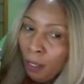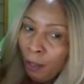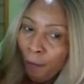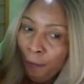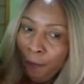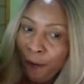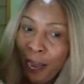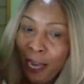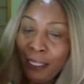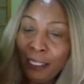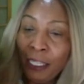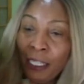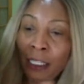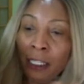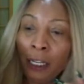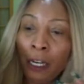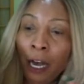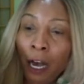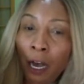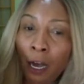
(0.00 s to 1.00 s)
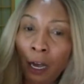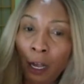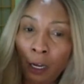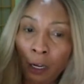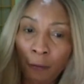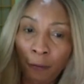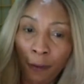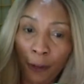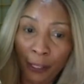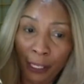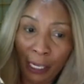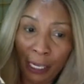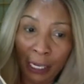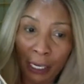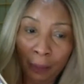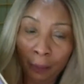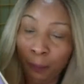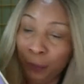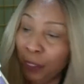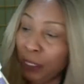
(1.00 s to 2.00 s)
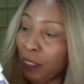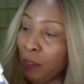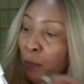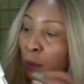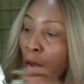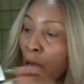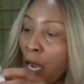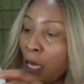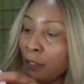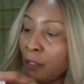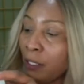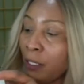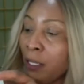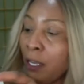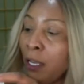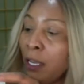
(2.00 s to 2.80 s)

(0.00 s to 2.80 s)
Final call for the eight-piece box.